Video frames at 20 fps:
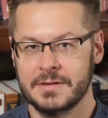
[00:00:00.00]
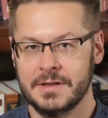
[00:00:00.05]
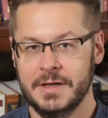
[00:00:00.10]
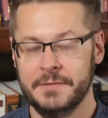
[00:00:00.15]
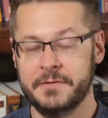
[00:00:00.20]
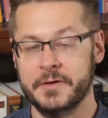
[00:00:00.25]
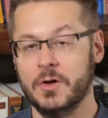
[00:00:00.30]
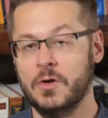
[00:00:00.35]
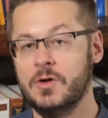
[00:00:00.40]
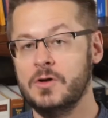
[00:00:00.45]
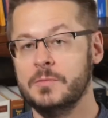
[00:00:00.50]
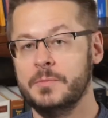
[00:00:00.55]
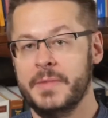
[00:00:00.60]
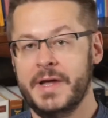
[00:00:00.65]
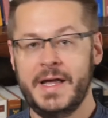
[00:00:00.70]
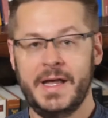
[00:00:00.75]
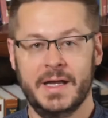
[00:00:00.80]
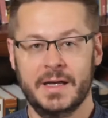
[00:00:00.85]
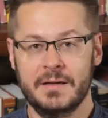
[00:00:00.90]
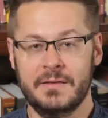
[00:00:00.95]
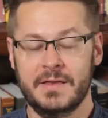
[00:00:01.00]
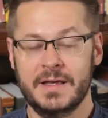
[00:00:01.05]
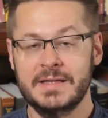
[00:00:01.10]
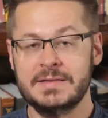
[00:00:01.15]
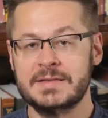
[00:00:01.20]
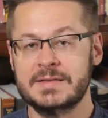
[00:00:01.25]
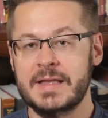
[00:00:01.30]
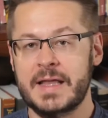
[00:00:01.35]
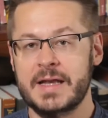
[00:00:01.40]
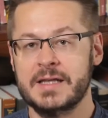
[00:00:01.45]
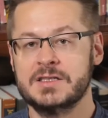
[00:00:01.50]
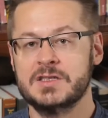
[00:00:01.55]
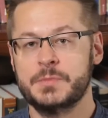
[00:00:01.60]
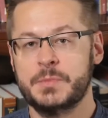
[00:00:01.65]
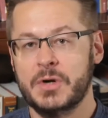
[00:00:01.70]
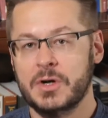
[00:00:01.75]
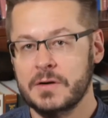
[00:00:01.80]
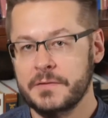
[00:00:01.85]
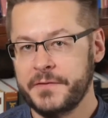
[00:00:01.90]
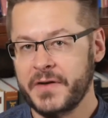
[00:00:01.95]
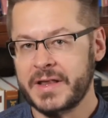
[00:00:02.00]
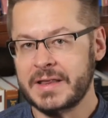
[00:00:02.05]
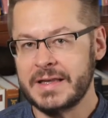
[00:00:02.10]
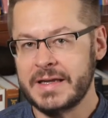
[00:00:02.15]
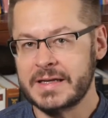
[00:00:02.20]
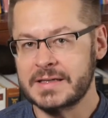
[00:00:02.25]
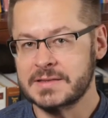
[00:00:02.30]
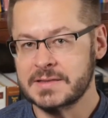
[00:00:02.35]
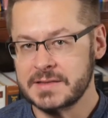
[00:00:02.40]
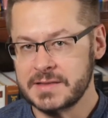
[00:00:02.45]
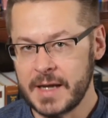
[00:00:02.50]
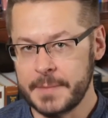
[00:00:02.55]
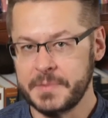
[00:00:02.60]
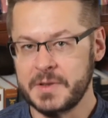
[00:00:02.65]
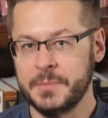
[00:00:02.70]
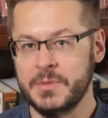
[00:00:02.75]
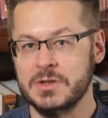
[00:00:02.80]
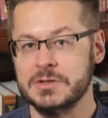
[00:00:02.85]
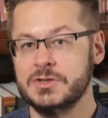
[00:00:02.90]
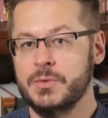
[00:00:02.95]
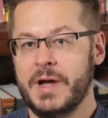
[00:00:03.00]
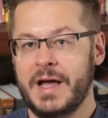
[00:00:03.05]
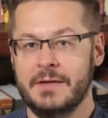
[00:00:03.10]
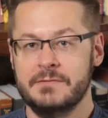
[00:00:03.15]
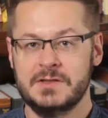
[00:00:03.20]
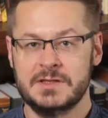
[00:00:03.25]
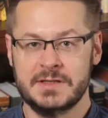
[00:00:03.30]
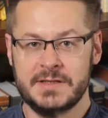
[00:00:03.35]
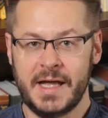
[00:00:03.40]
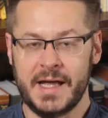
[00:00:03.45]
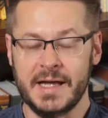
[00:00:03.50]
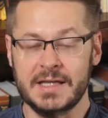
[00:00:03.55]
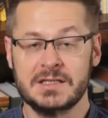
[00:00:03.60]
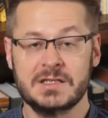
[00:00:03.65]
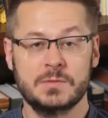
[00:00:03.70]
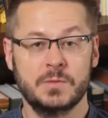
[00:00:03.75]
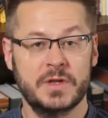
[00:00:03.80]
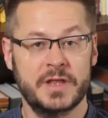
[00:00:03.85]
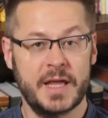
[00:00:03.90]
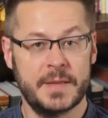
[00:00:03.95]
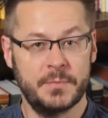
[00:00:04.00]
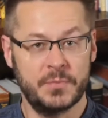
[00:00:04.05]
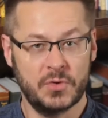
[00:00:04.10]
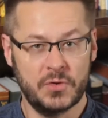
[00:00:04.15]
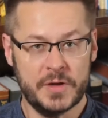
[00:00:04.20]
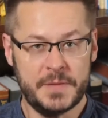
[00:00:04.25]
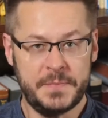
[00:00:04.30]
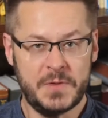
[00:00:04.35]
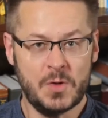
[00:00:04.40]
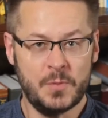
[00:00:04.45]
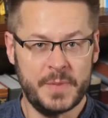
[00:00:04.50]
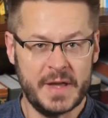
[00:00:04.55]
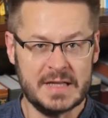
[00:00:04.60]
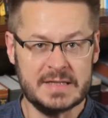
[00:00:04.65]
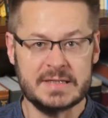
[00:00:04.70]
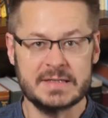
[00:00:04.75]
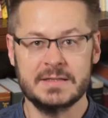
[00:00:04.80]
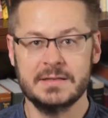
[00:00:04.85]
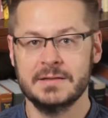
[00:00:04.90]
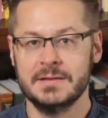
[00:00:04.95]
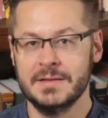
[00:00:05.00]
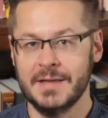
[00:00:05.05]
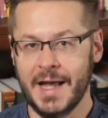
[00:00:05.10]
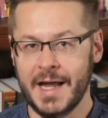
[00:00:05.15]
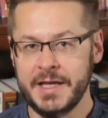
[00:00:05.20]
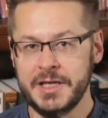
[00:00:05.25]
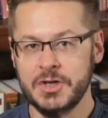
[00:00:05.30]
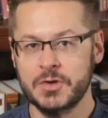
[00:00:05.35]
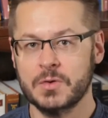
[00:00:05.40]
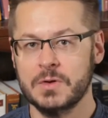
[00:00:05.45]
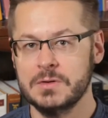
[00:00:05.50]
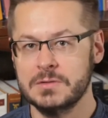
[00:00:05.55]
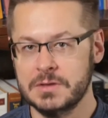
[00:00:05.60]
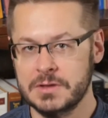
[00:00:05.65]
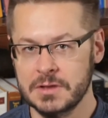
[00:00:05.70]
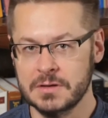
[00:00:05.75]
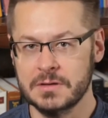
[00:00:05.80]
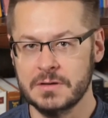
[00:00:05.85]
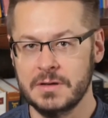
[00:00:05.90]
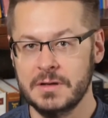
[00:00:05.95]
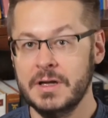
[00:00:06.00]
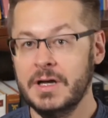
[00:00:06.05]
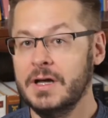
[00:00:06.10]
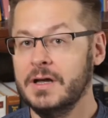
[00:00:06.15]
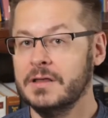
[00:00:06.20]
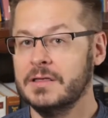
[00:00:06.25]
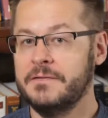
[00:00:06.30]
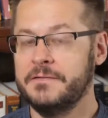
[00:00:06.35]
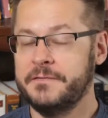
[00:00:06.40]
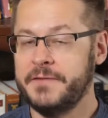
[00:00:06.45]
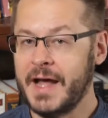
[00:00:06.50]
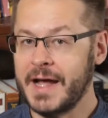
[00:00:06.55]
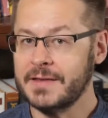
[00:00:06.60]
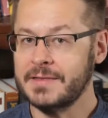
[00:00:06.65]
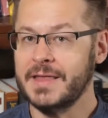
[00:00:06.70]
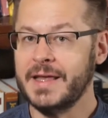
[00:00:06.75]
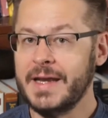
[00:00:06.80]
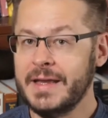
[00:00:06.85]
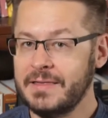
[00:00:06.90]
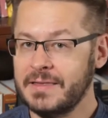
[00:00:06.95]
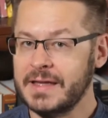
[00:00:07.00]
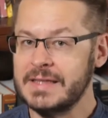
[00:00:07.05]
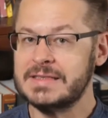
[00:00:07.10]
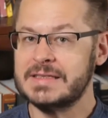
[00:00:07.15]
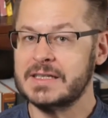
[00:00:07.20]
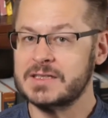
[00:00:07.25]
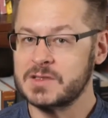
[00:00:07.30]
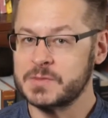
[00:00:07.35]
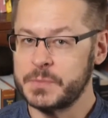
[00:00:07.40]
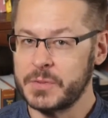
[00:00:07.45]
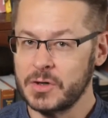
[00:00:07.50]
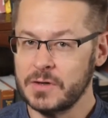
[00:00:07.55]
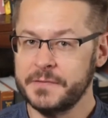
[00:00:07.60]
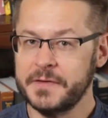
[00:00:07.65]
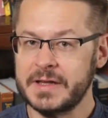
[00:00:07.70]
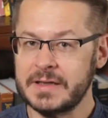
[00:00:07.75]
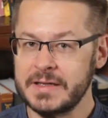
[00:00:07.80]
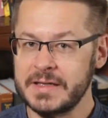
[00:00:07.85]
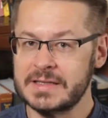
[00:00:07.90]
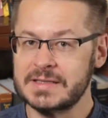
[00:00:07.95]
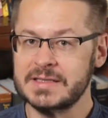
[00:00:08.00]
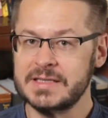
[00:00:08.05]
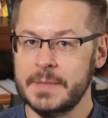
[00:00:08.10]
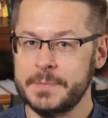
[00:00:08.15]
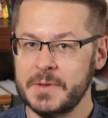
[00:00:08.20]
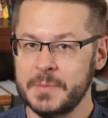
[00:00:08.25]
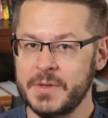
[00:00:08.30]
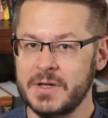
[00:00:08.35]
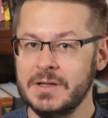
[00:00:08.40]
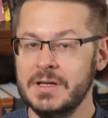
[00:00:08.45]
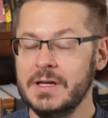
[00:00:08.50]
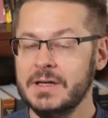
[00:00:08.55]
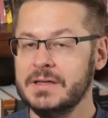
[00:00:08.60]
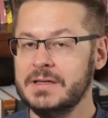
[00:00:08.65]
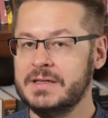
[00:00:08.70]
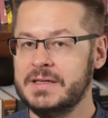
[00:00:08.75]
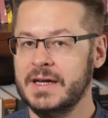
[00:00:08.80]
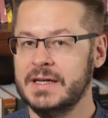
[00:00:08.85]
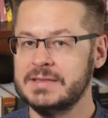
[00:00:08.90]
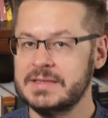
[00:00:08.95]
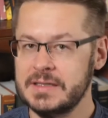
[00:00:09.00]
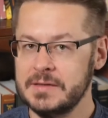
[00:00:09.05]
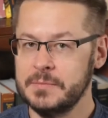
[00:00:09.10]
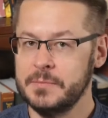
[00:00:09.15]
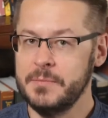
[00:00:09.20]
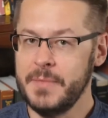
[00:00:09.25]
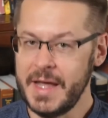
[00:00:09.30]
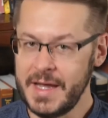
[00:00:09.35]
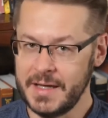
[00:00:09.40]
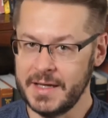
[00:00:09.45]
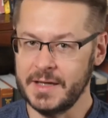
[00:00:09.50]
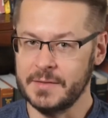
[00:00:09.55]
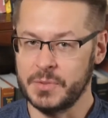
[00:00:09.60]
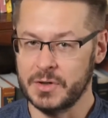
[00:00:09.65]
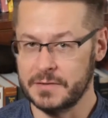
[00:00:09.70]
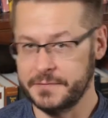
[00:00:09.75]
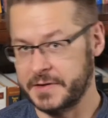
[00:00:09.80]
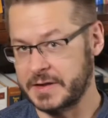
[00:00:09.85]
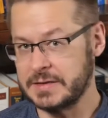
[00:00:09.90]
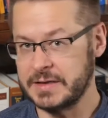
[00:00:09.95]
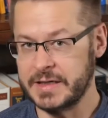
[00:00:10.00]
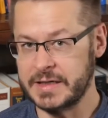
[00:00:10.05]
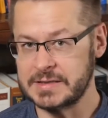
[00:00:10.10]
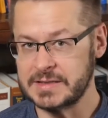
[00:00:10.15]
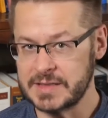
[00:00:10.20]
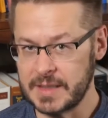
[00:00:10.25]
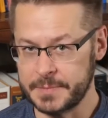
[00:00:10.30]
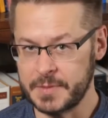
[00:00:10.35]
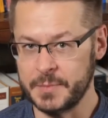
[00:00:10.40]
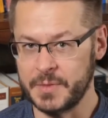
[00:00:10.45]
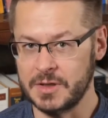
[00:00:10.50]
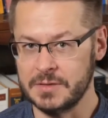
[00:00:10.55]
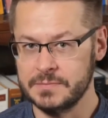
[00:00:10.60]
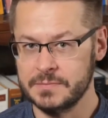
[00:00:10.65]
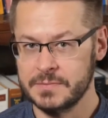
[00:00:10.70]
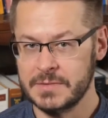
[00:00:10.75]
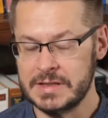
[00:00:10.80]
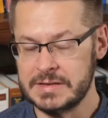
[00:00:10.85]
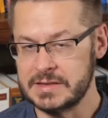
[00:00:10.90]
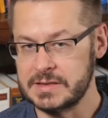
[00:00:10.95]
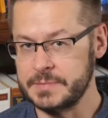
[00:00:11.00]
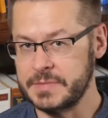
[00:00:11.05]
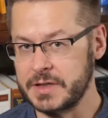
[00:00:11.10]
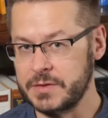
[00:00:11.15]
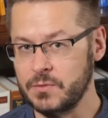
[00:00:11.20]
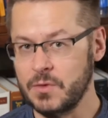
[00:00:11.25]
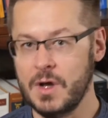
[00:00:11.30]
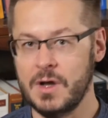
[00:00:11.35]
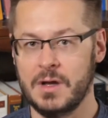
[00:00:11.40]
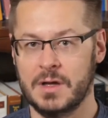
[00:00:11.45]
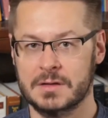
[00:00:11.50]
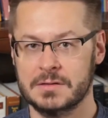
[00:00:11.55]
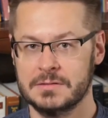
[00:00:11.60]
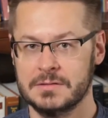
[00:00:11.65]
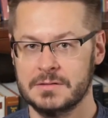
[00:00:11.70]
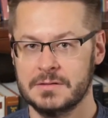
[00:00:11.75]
If an old man thinks that it's perfectly acceptable to have sex with a prepubescent nine year old girl, the fact that he thinks it's perfectly acceptable doesn't make it perfectly acceptable. He's simply wrong.